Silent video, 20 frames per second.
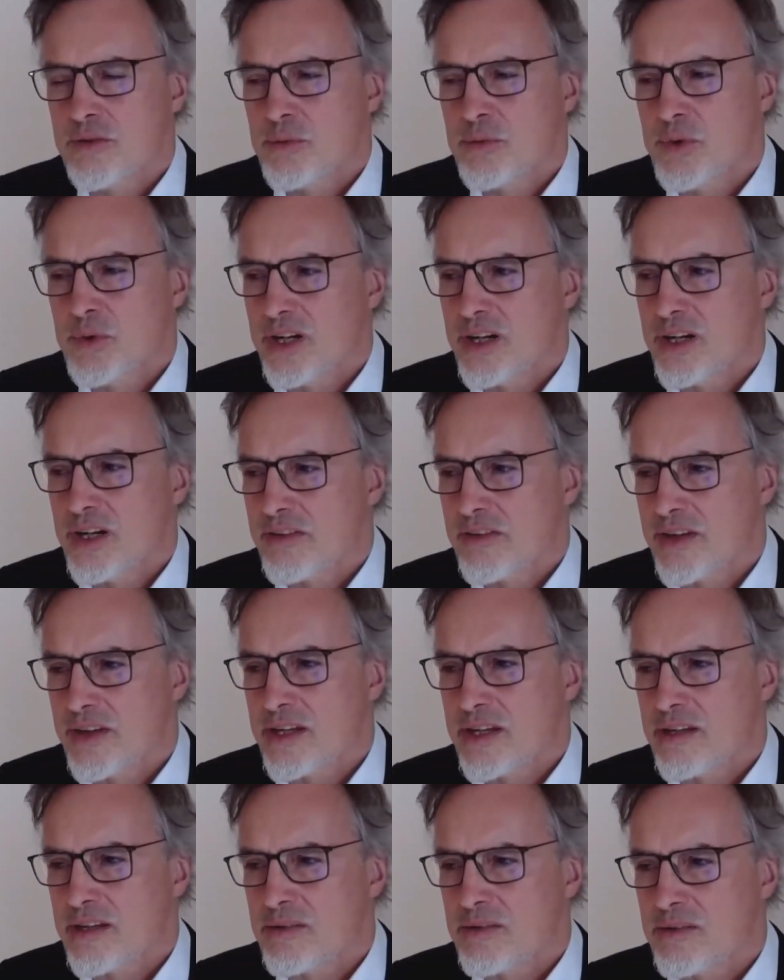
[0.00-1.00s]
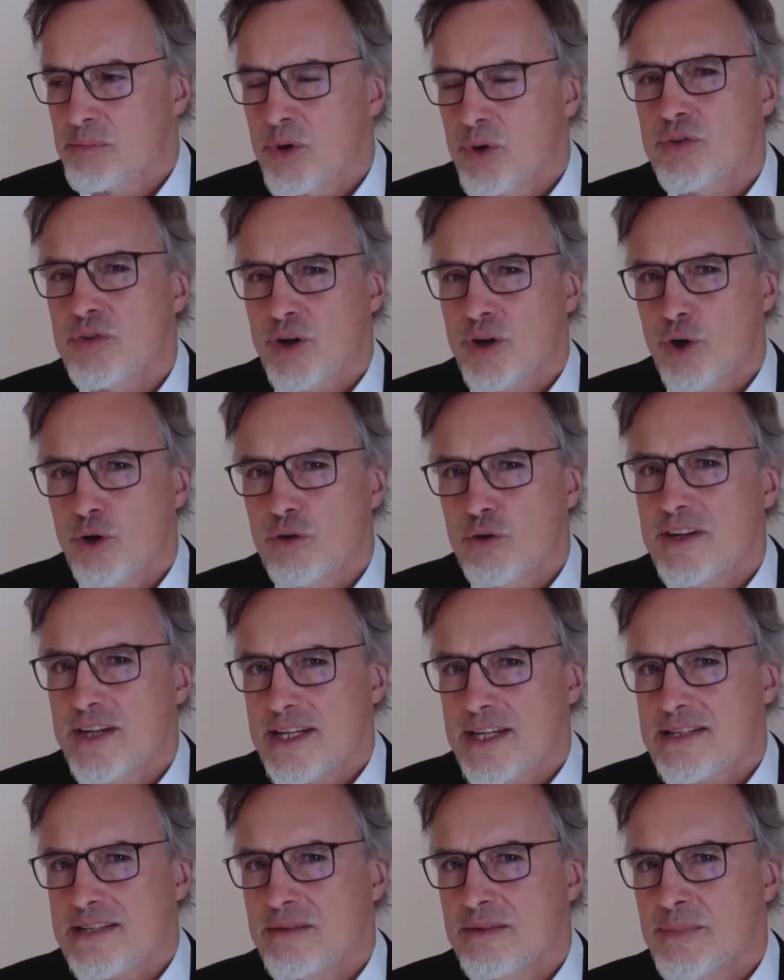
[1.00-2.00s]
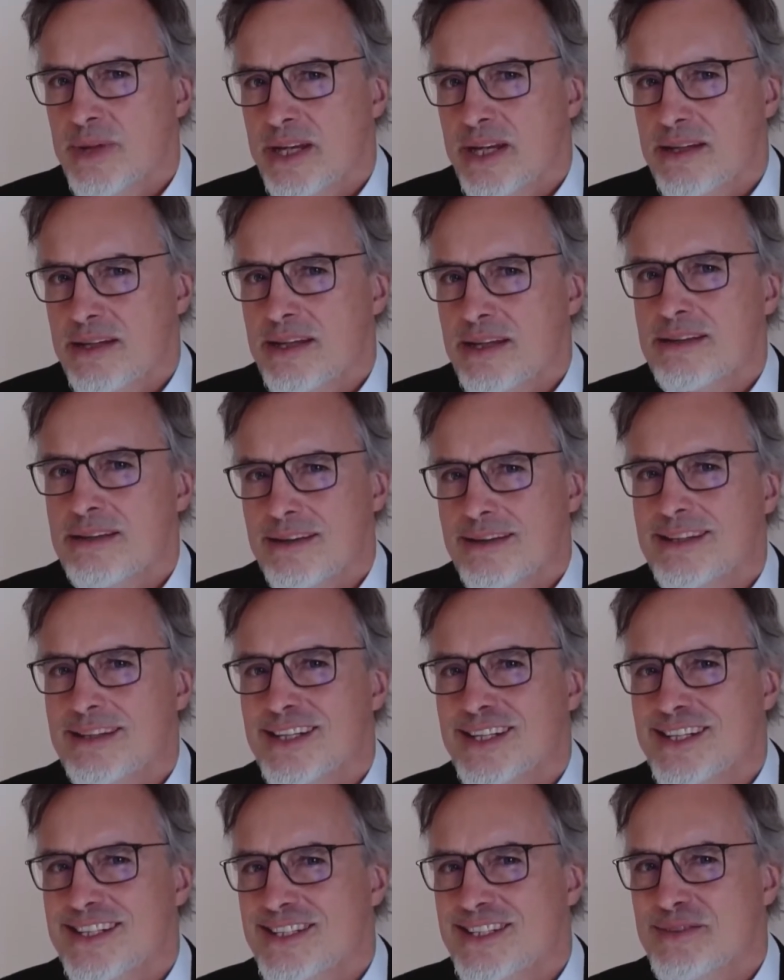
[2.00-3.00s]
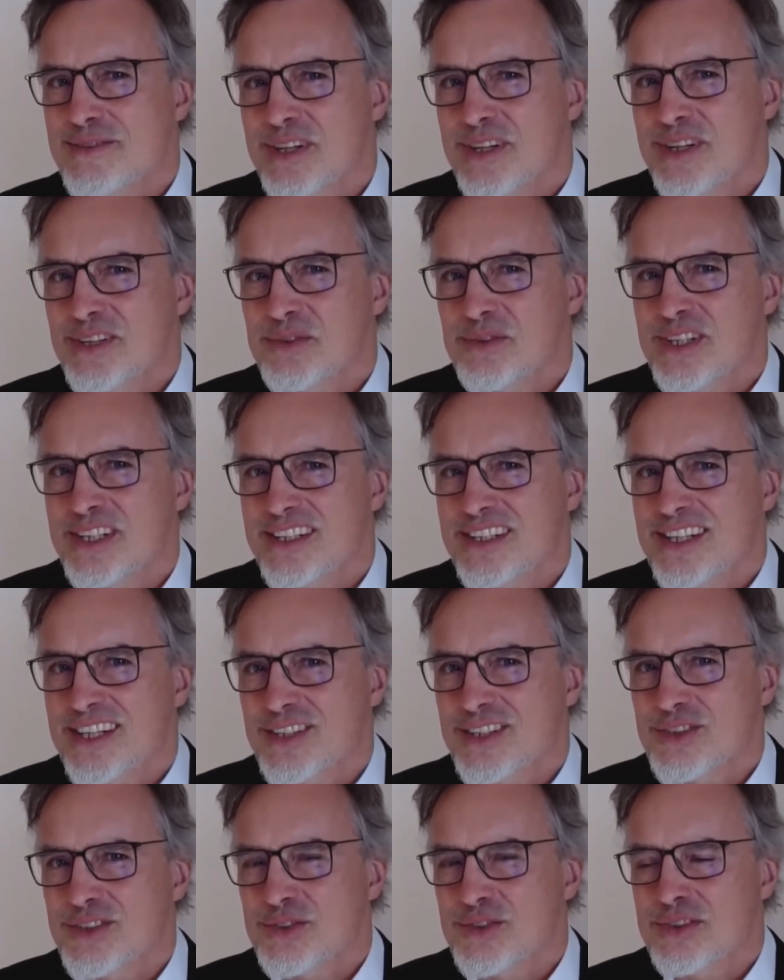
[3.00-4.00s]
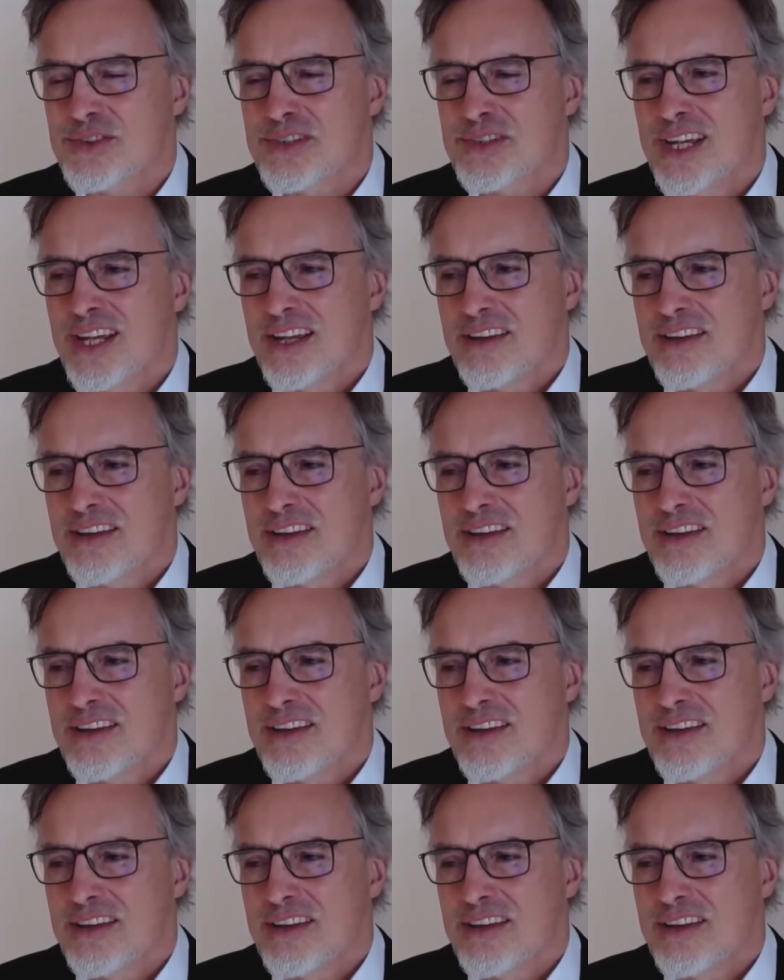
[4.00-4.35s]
world, they both overestimate and underestimate what it can do.